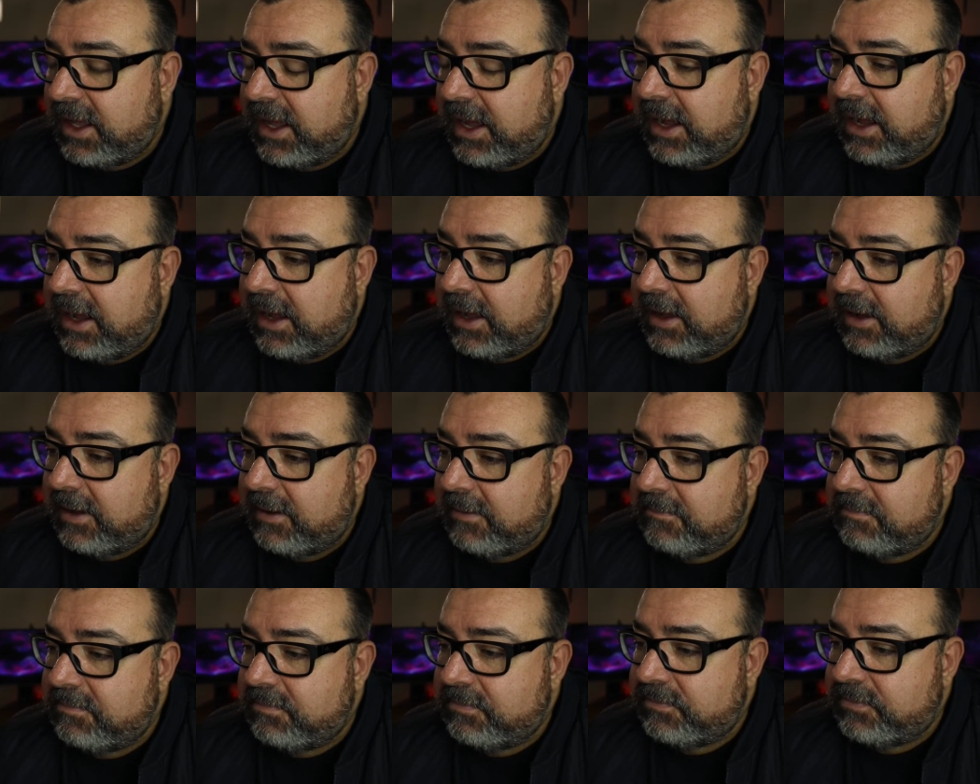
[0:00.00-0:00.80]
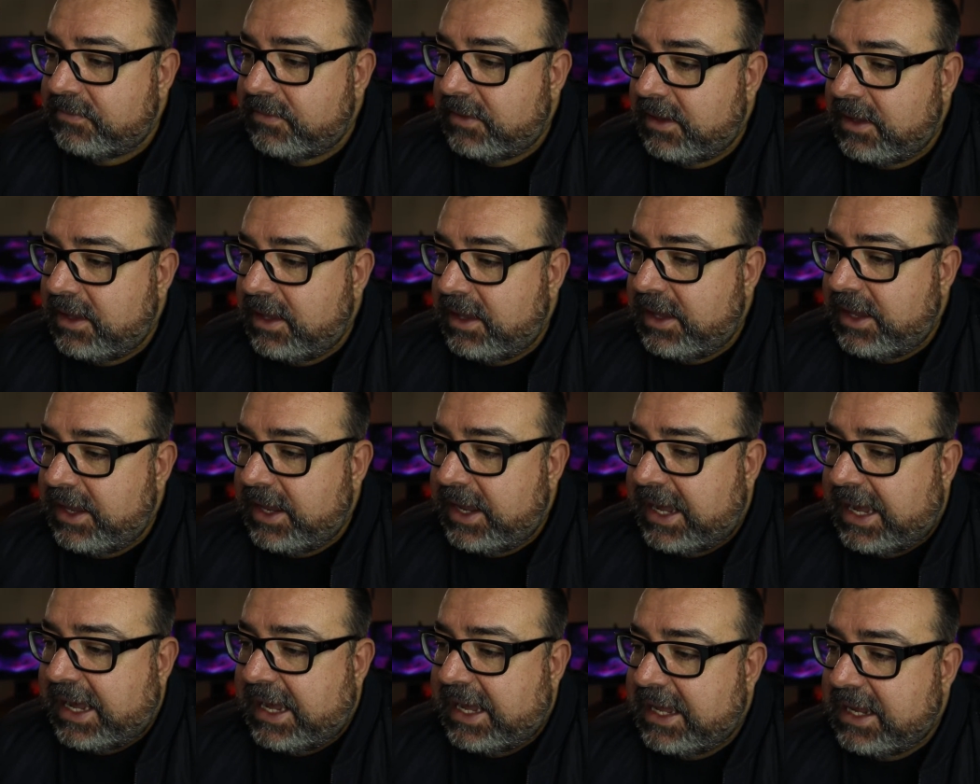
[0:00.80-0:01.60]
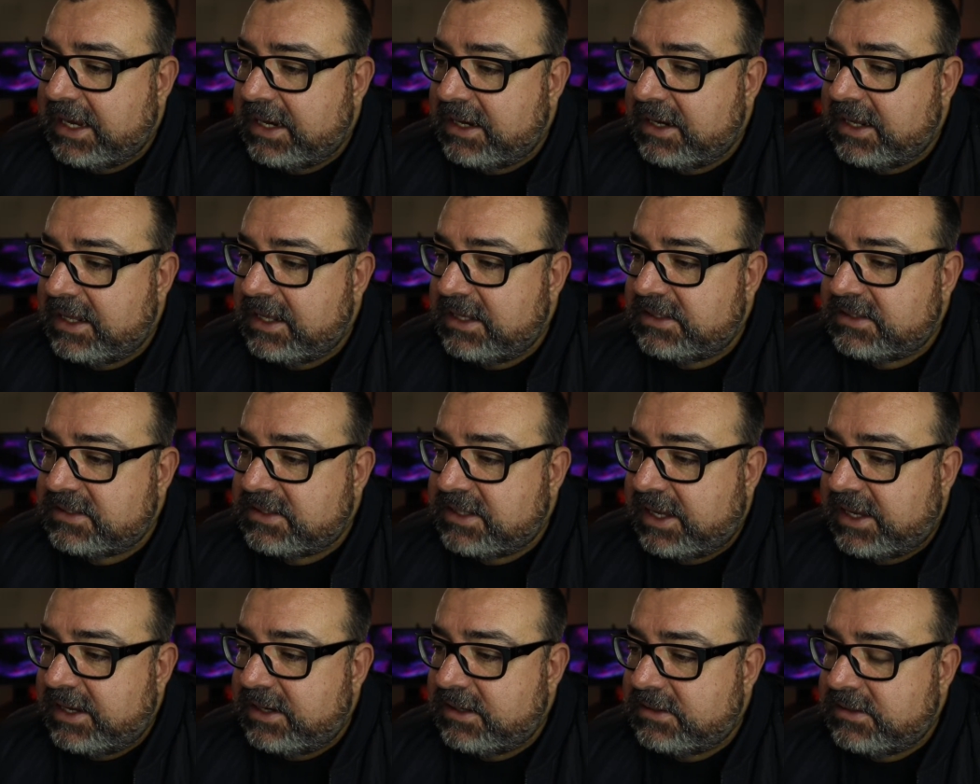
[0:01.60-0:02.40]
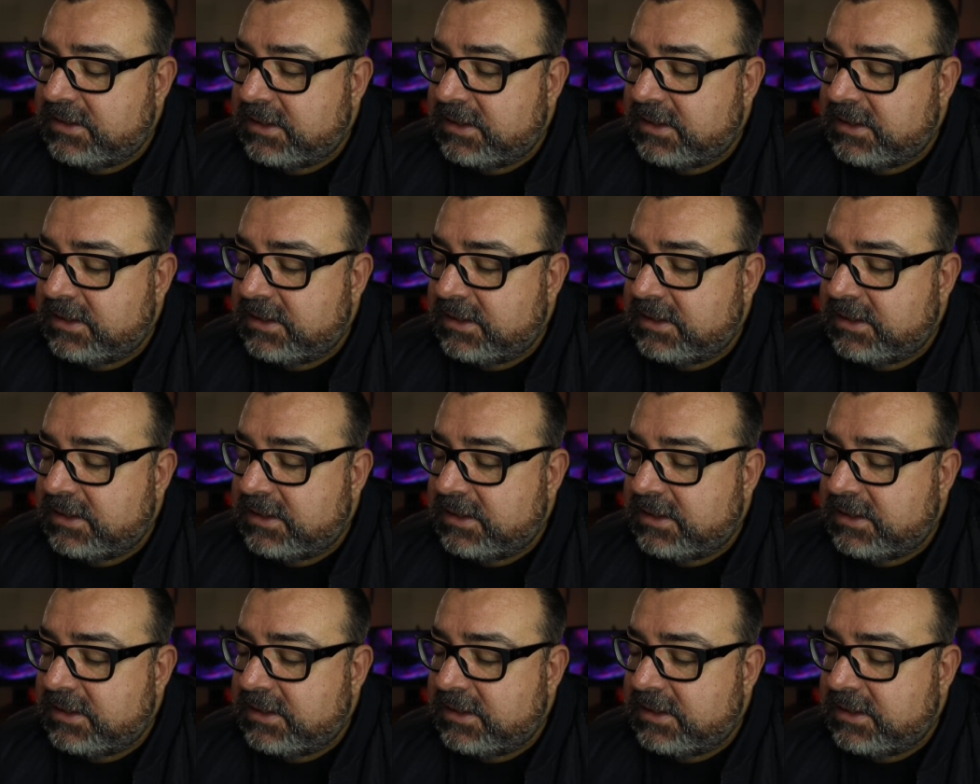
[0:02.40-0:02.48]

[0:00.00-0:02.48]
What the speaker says: And is that